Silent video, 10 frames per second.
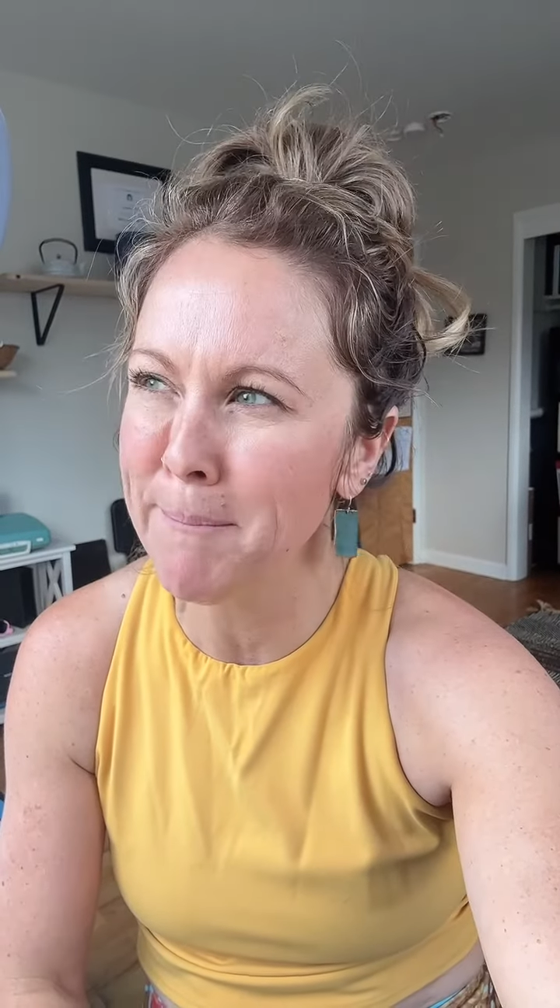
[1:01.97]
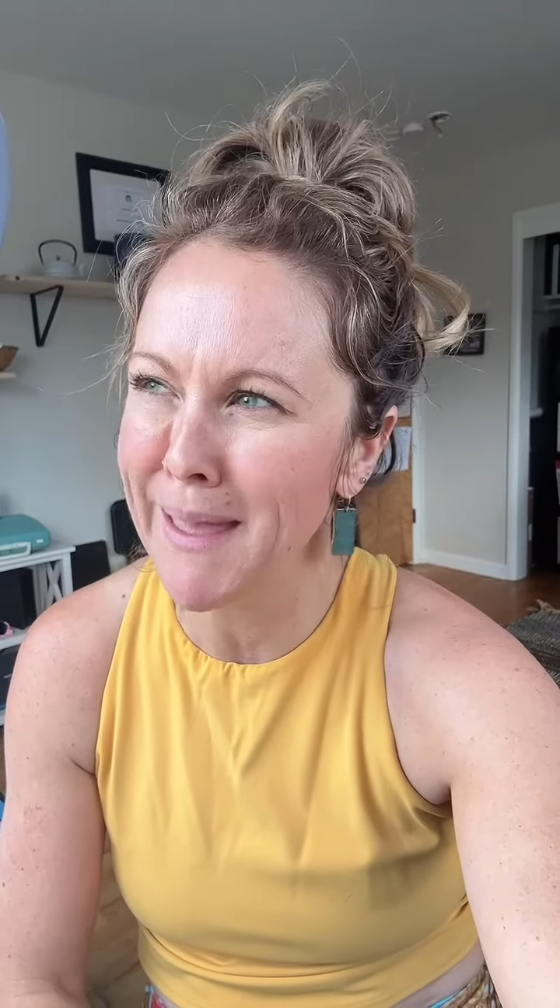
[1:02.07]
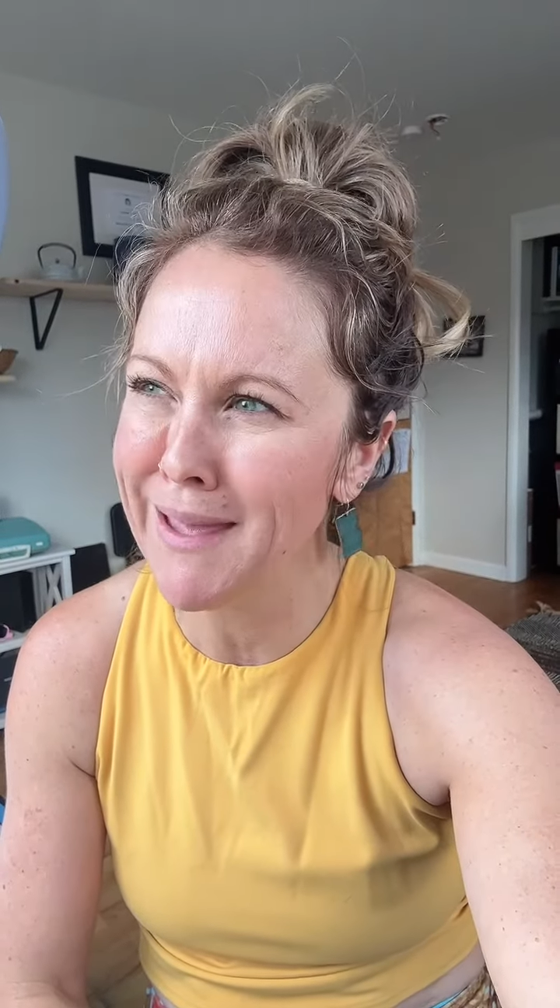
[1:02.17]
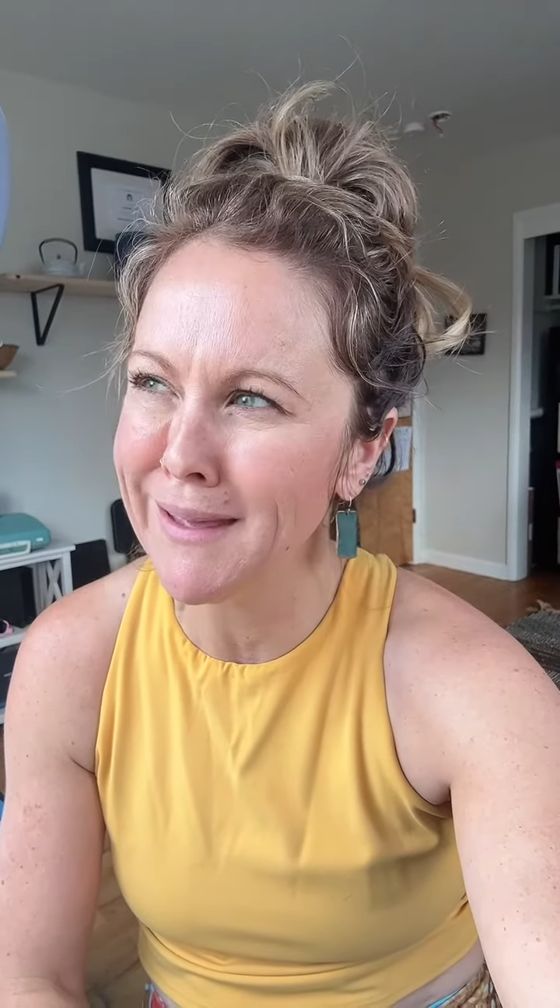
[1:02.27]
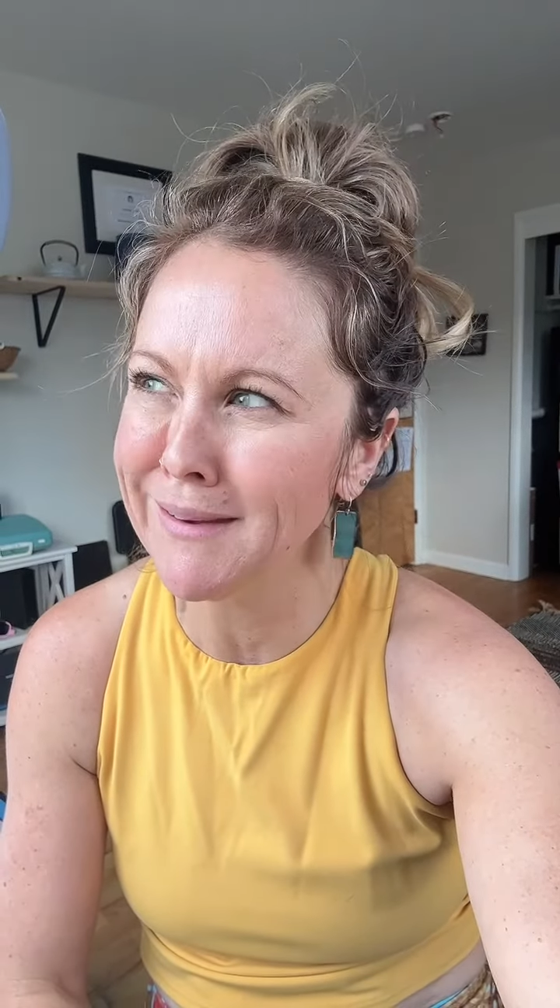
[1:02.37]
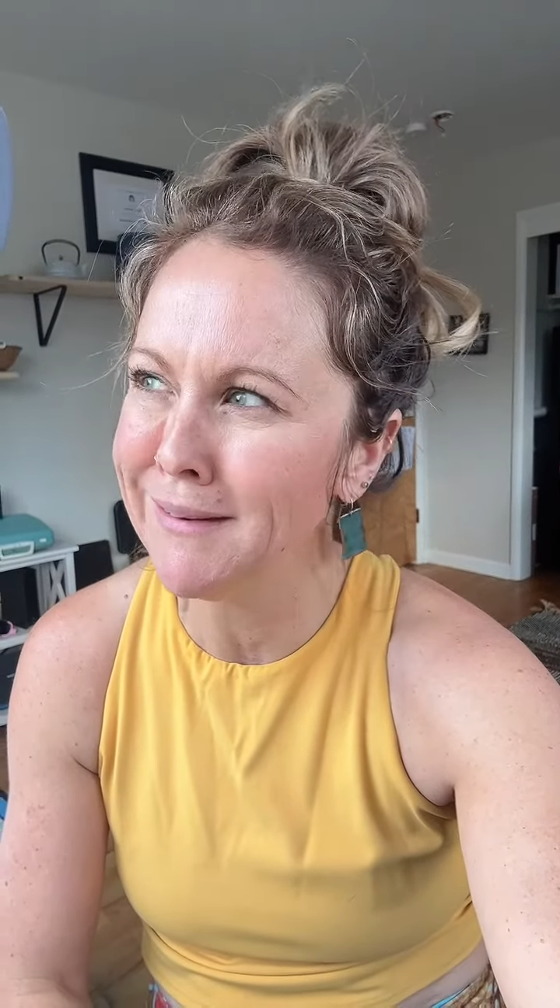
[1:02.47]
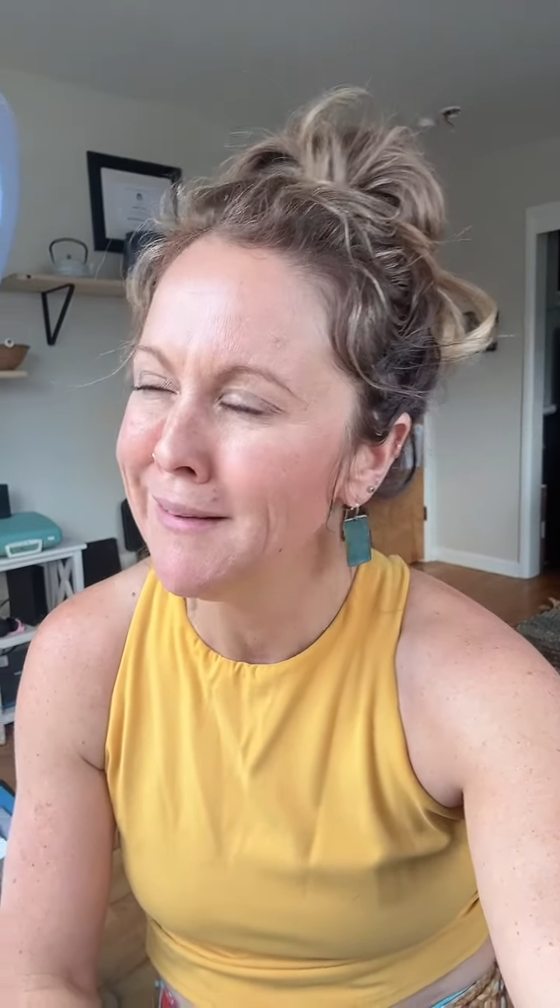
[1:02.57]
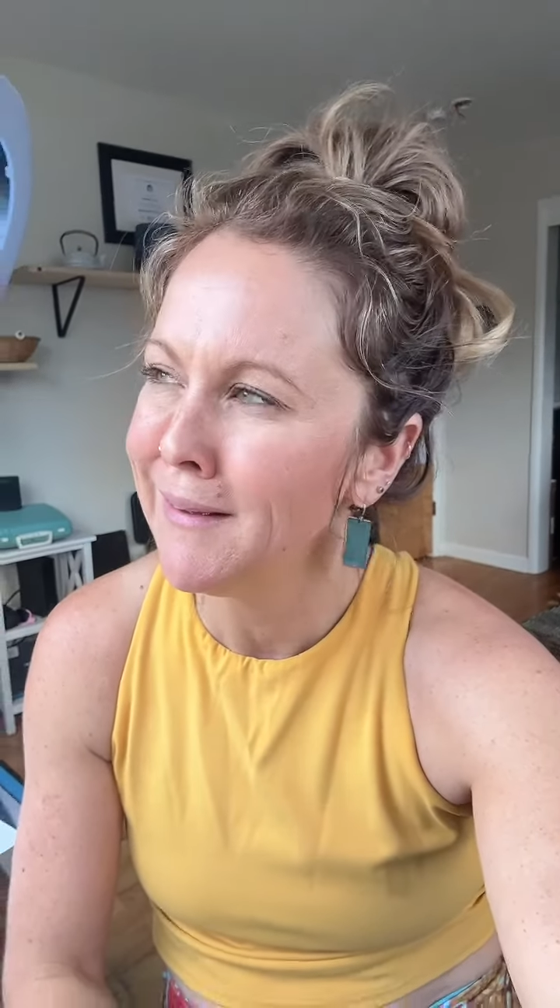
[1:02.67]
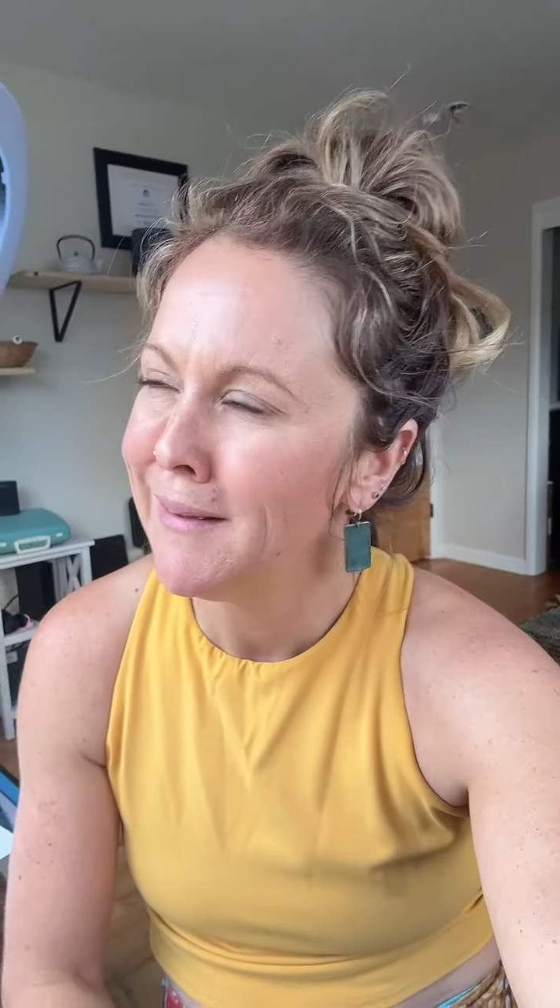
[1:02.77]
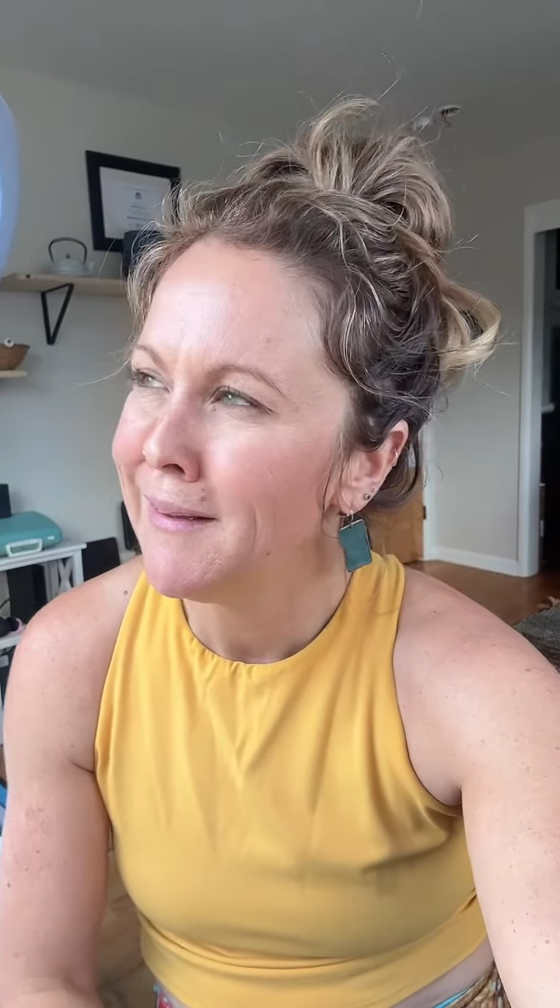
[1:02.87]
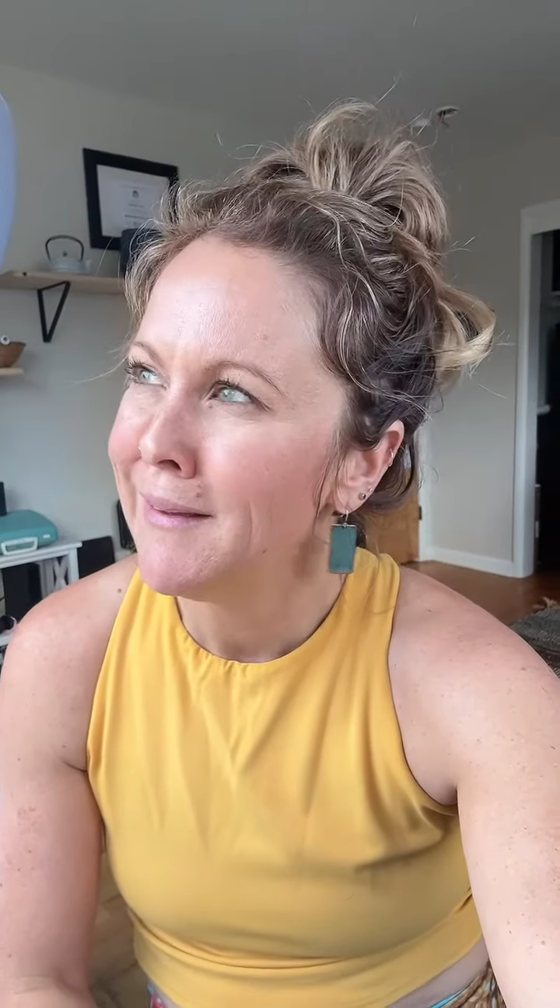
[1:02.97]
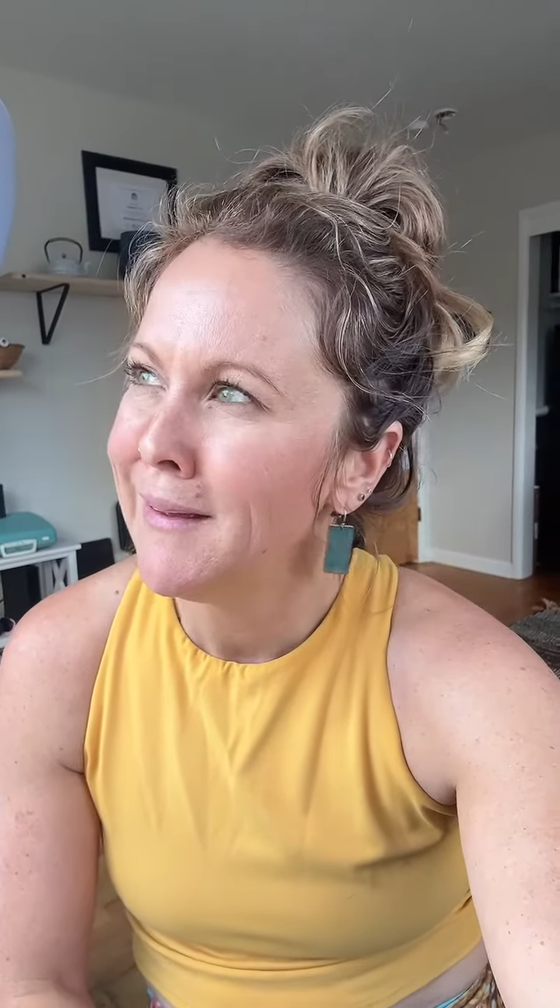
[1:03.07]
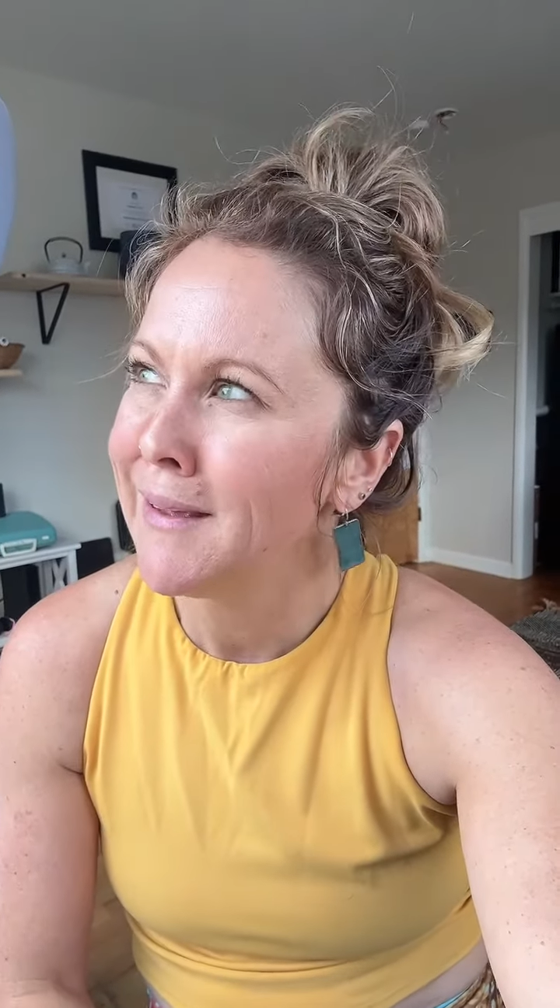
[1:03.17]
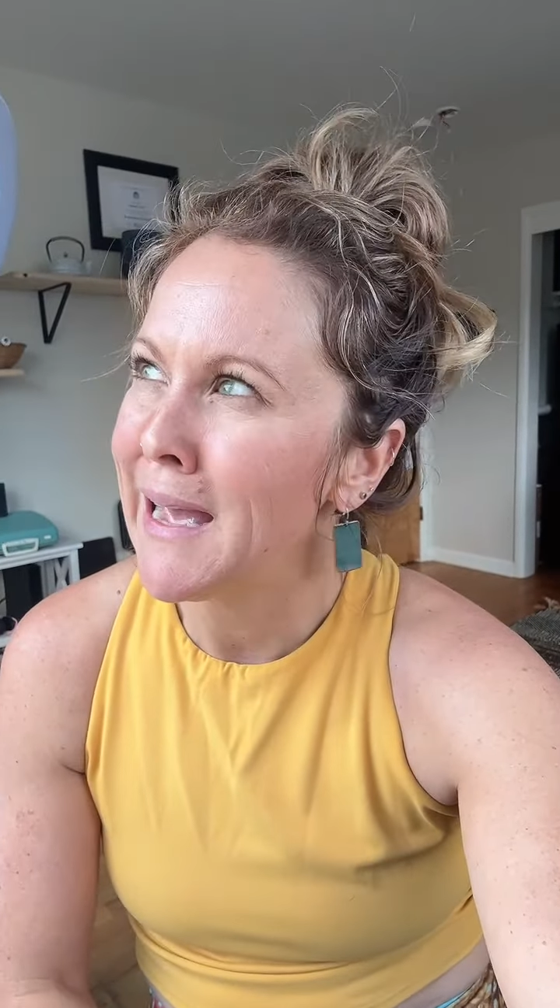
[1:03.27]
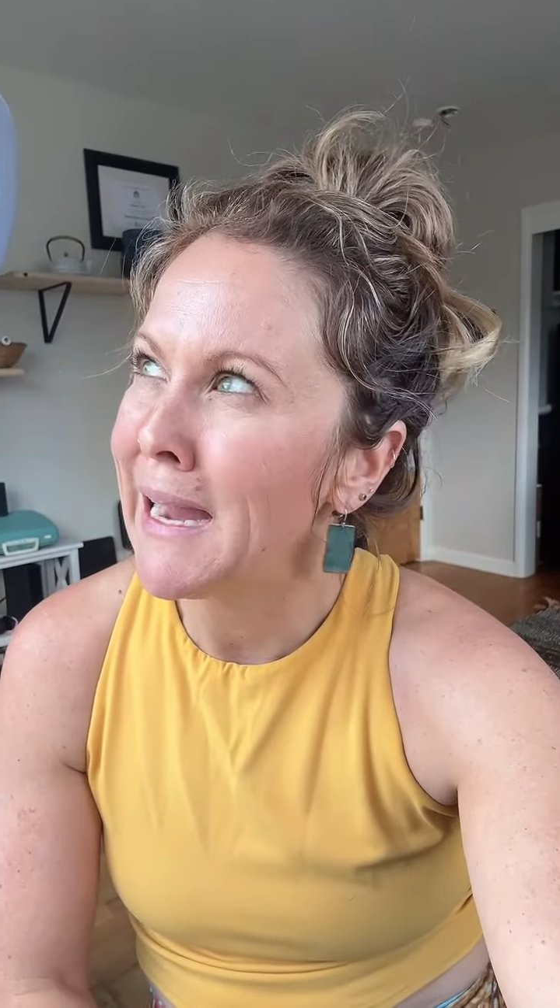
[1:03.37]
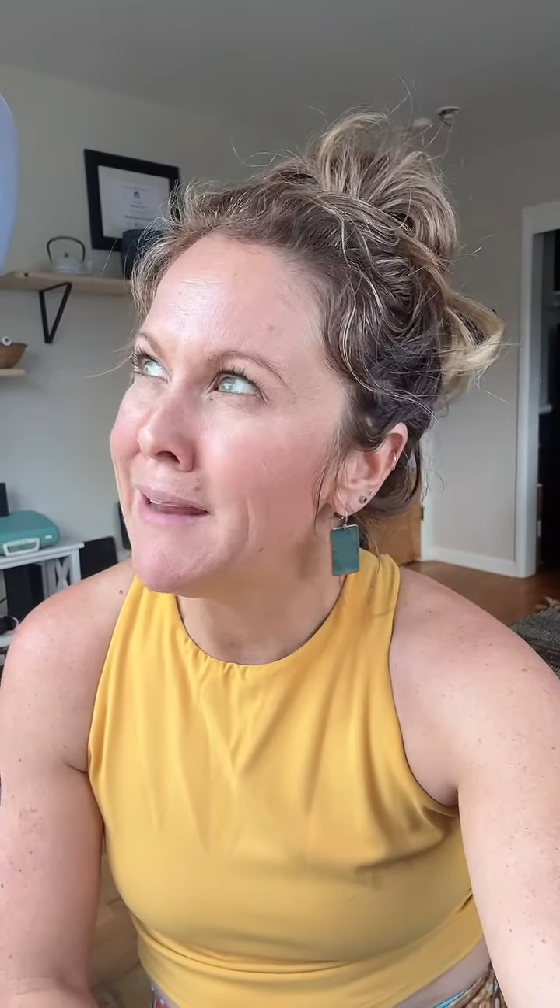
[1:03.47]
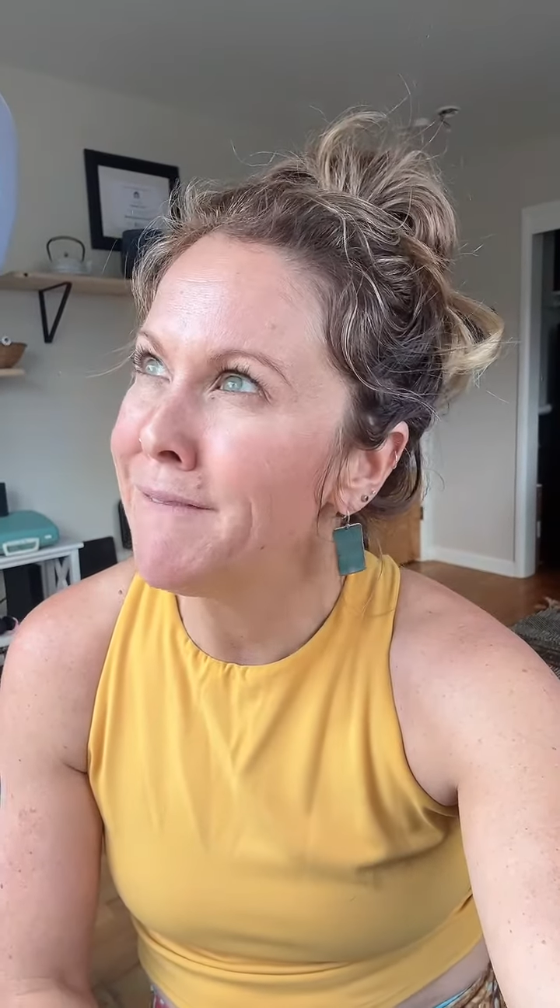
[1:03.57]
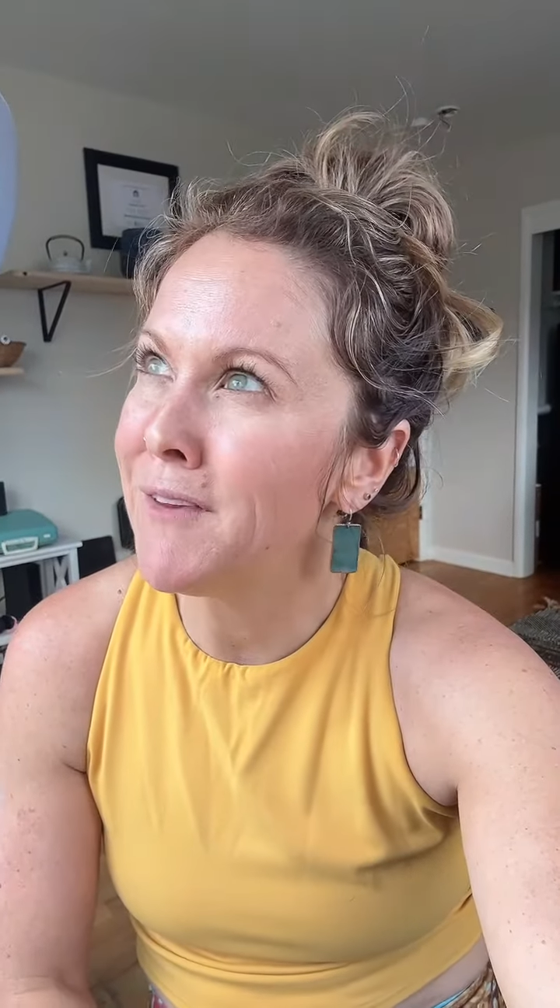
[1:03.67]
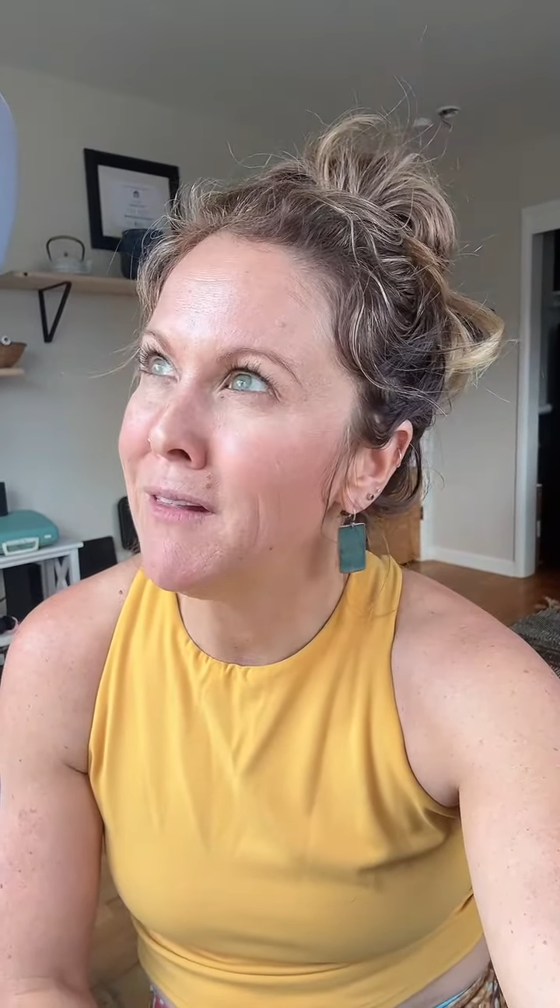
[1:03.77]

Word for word: man, kind of feel